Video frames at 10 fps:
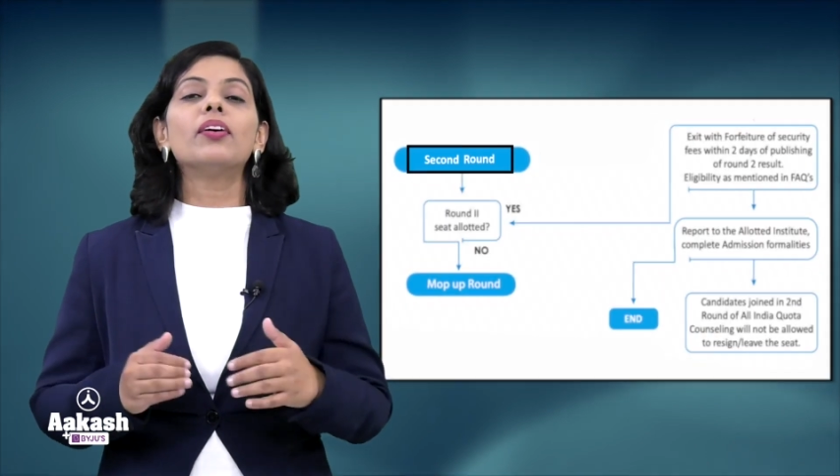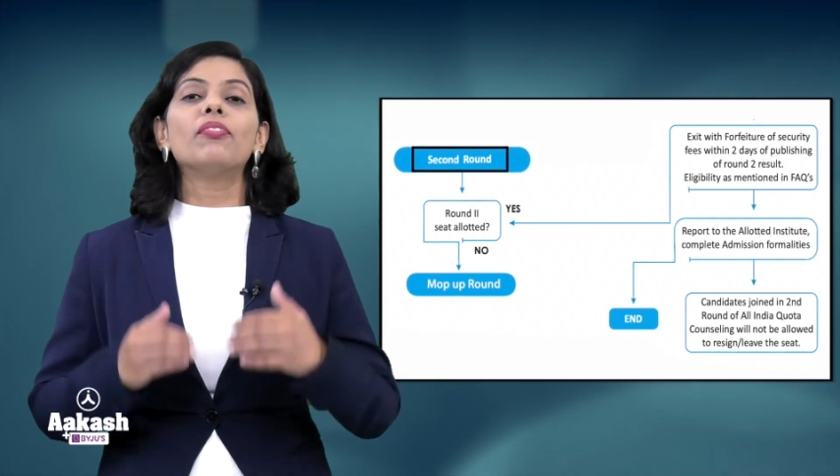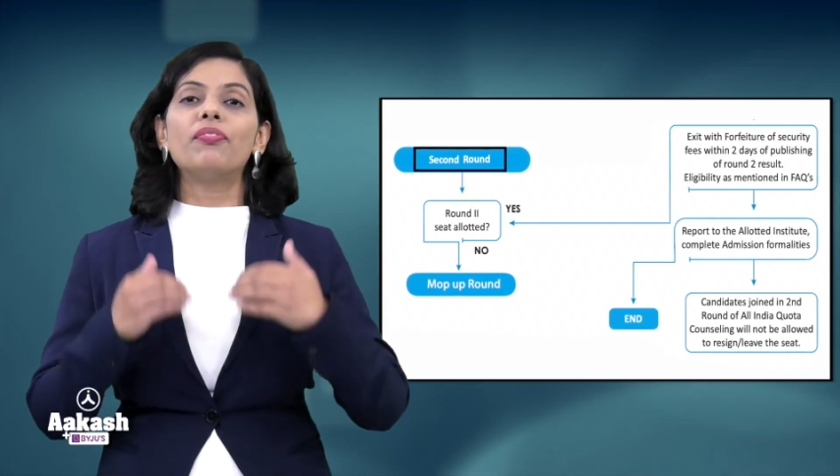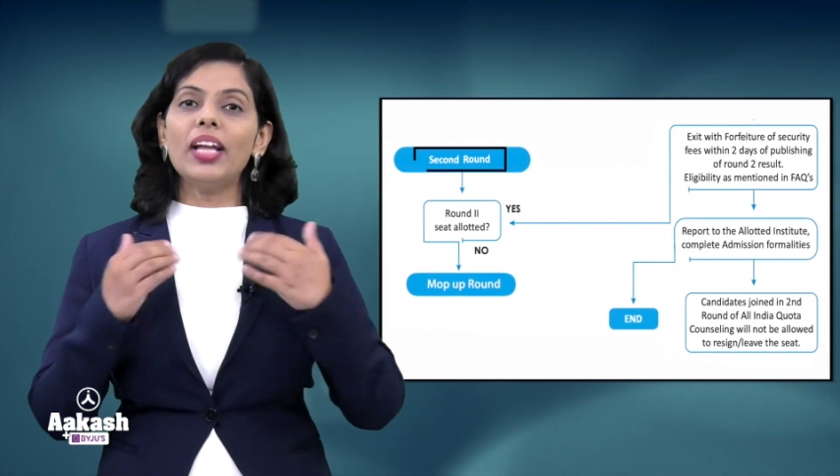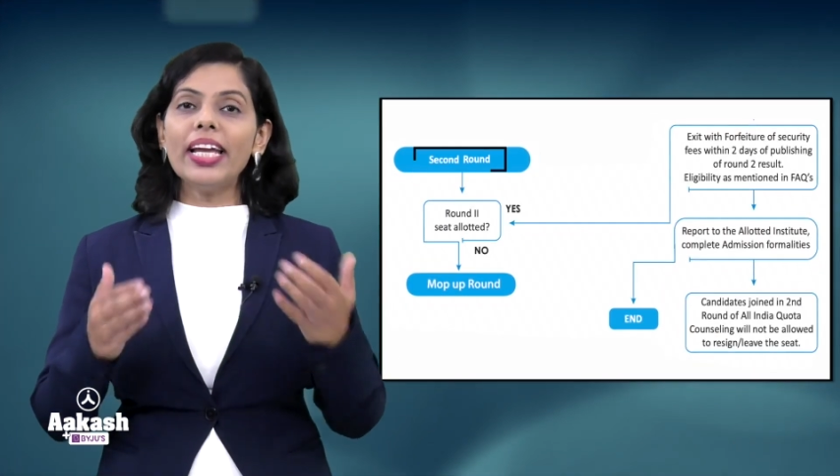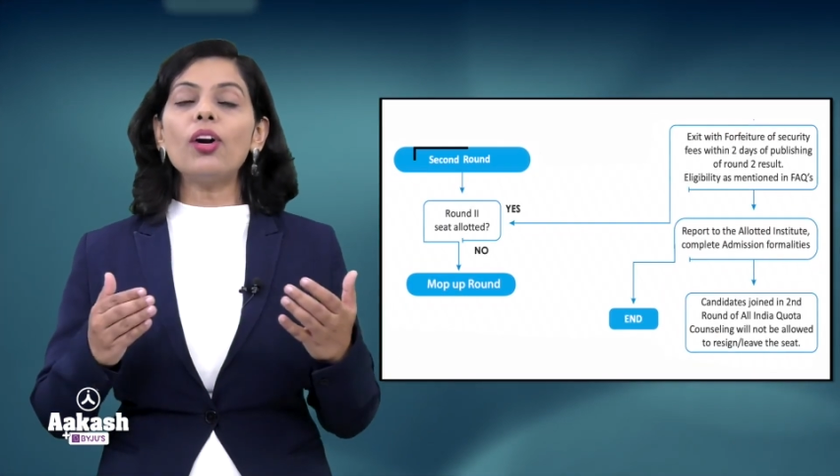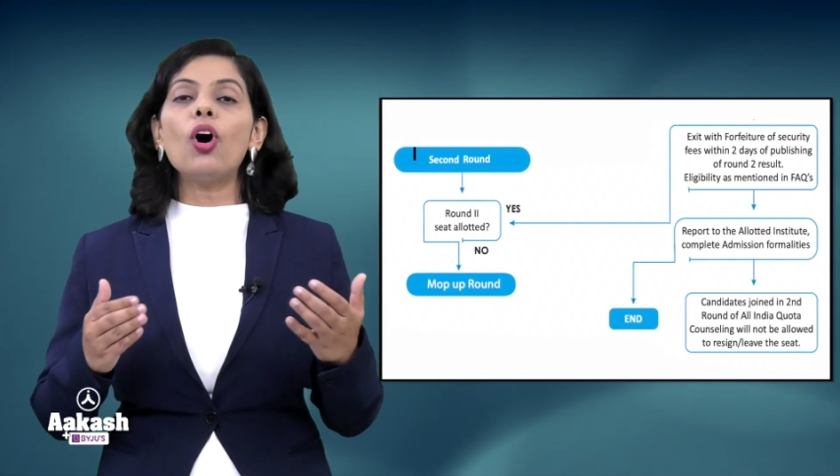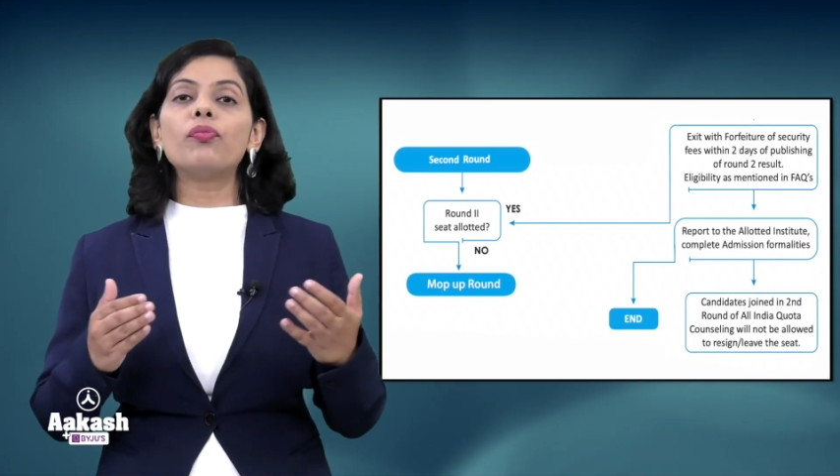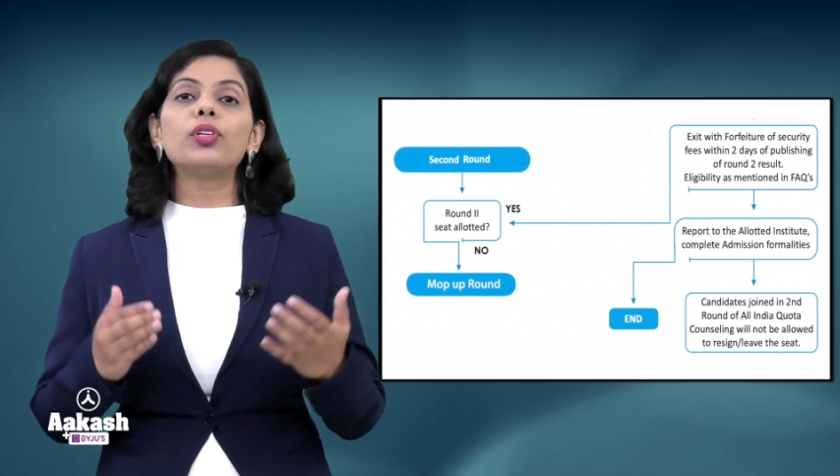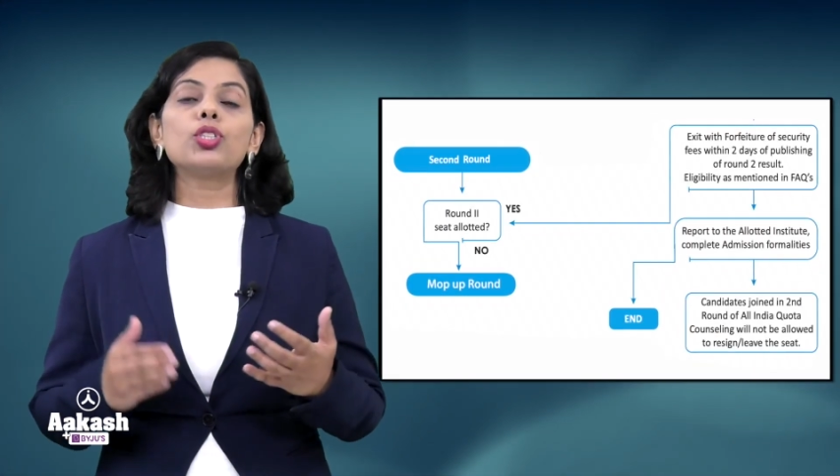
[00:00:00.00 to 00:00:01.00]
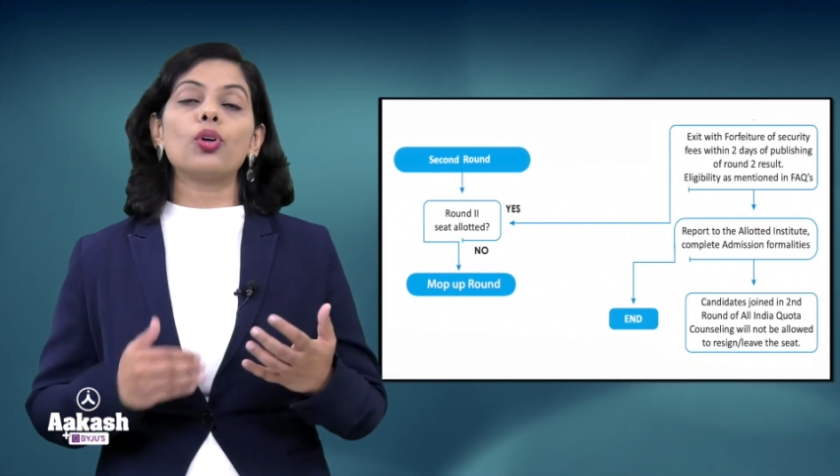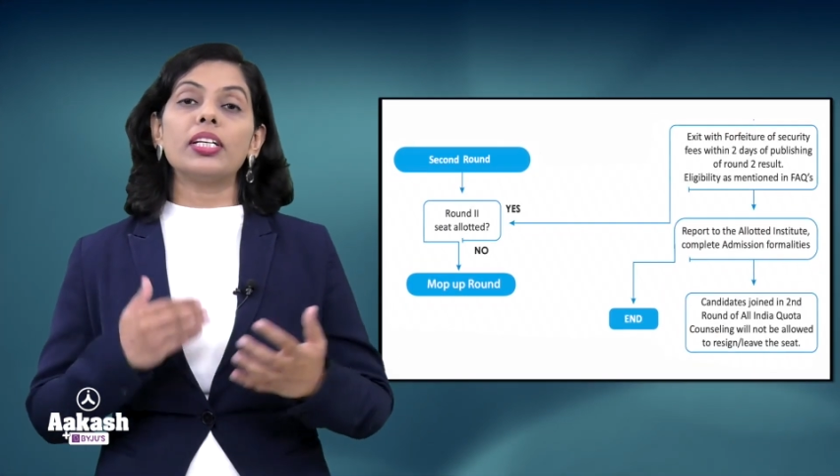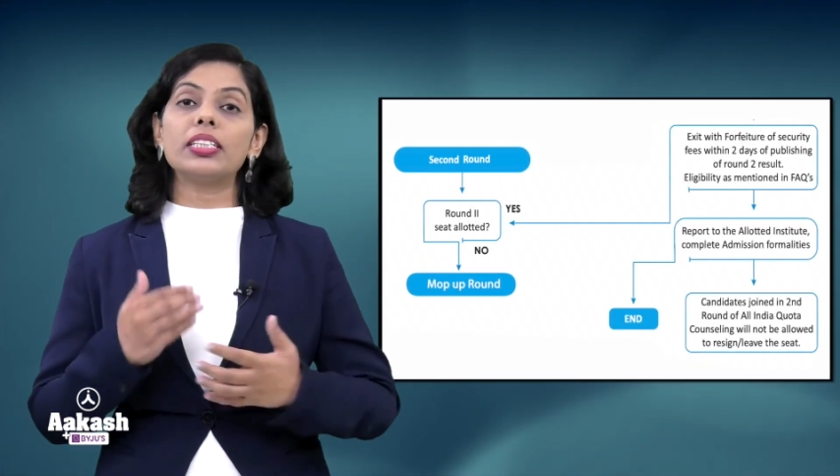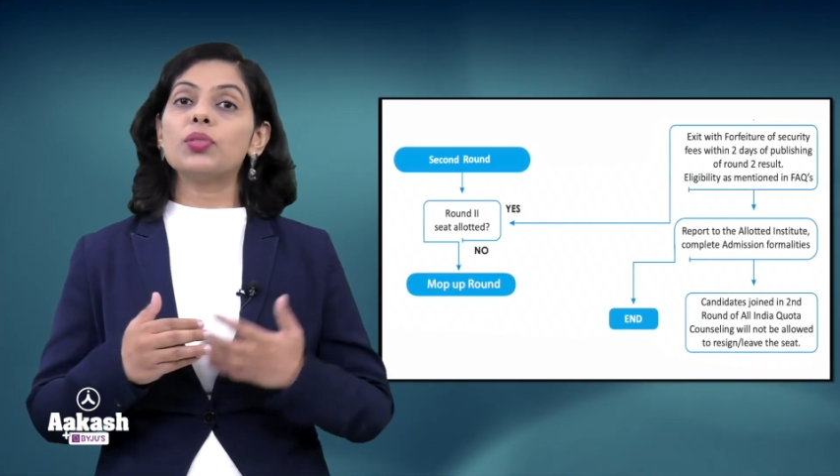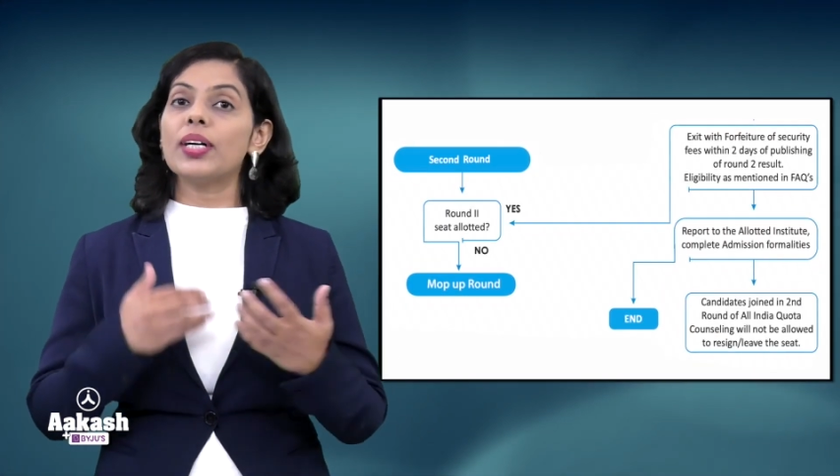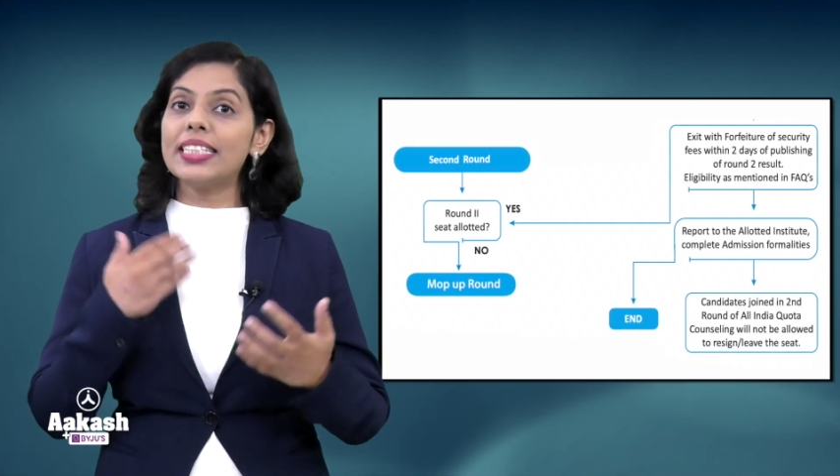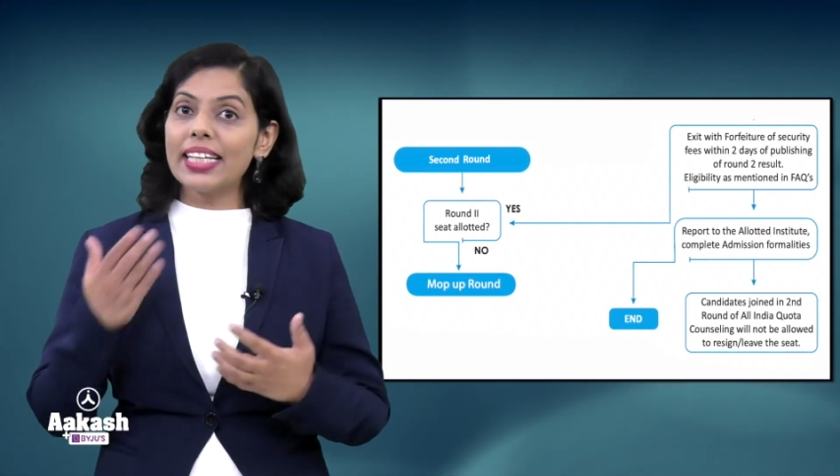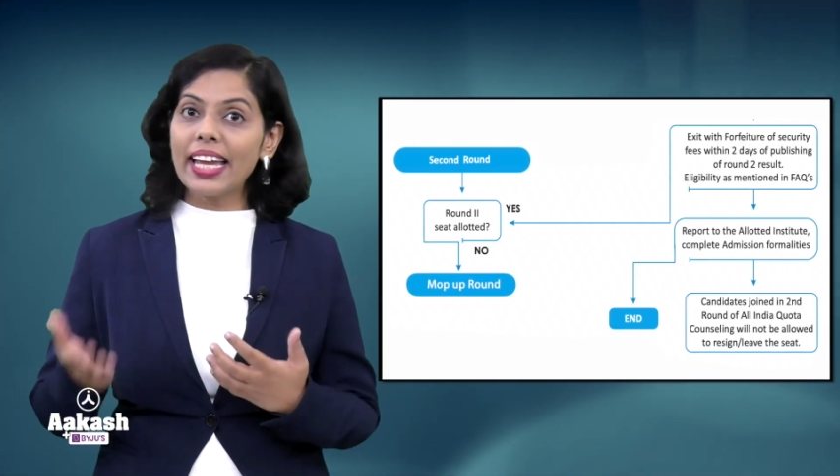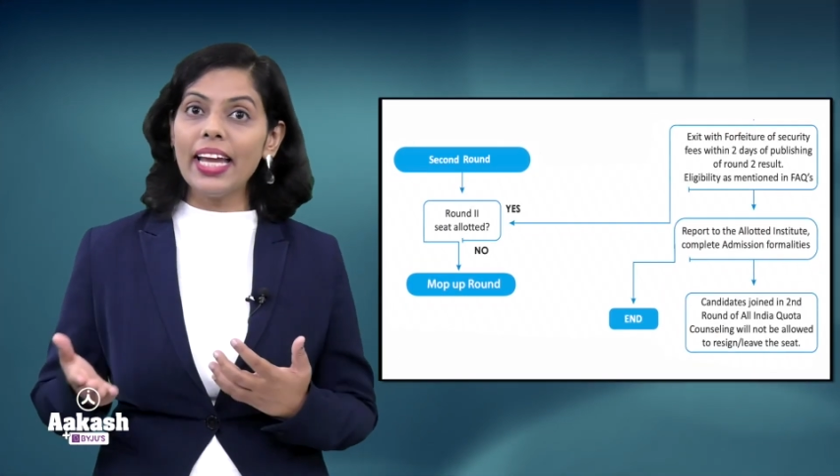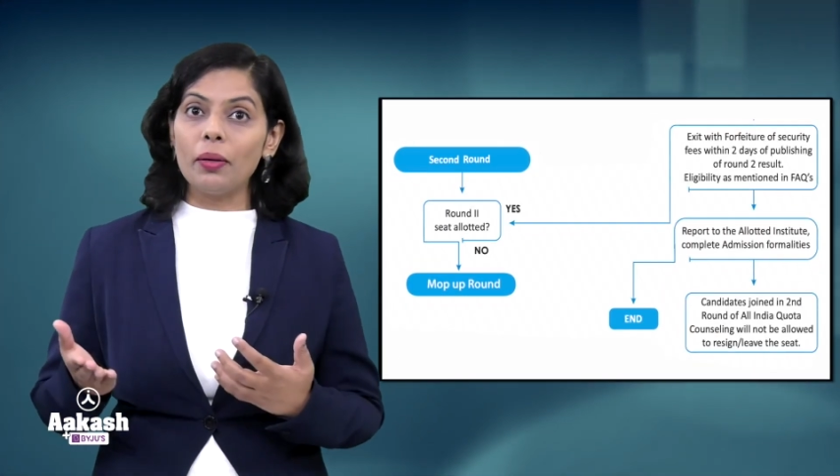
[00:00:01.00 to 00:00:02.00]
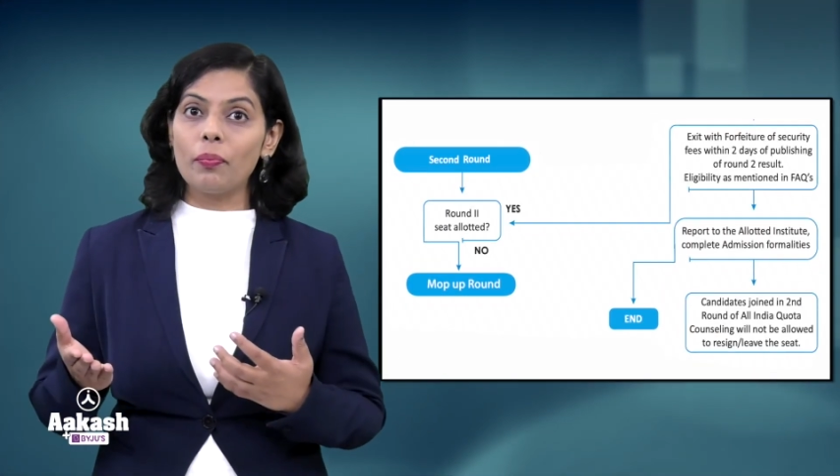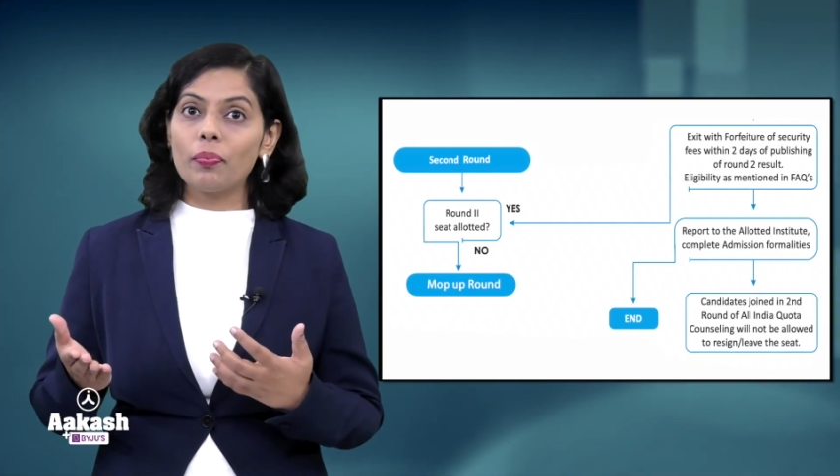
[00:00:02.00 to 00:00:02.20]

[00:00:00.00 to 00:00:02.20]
filling of the choices once again.